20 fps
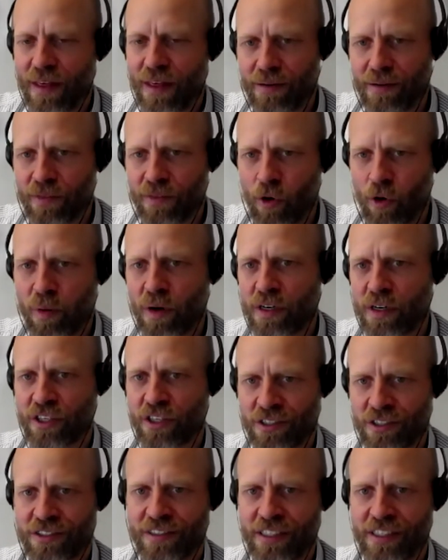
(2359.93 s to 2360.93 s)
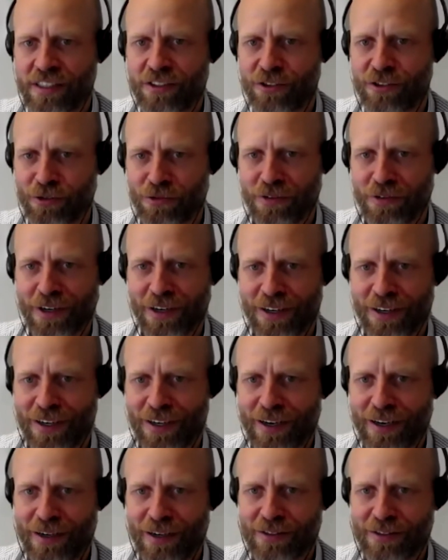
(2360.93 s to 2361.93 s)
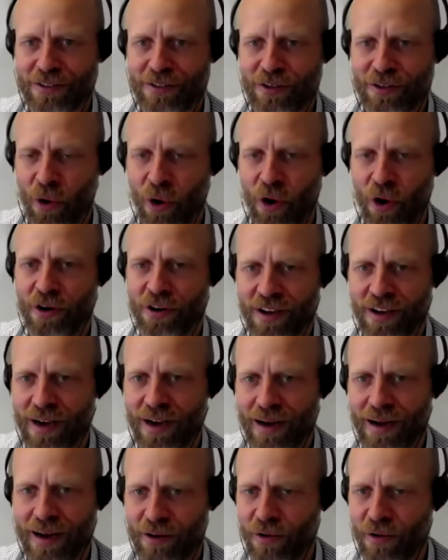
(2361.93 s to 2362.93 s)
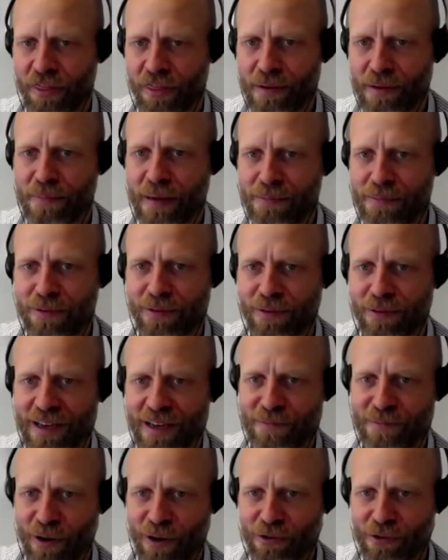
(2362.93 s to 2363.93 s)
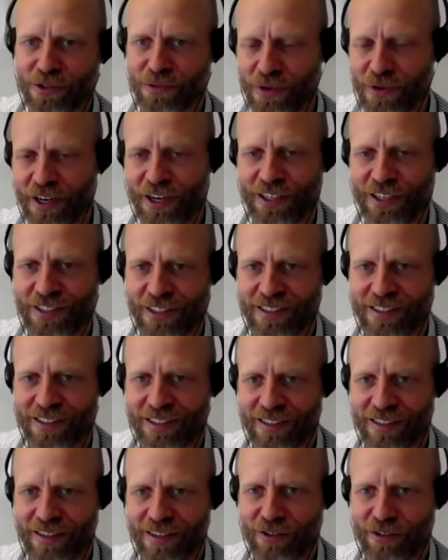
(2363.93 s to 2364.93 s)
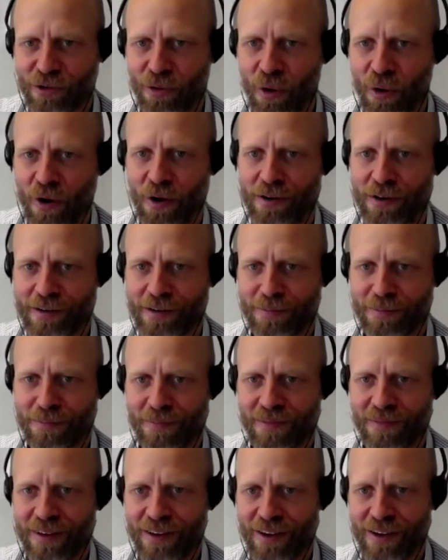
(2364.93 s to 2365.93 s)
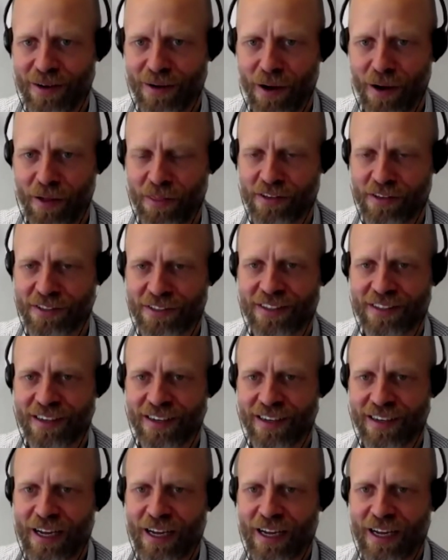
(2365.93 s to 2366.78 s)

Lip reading: nobody does this to hurt. I don't think people impose regulation to hurt others.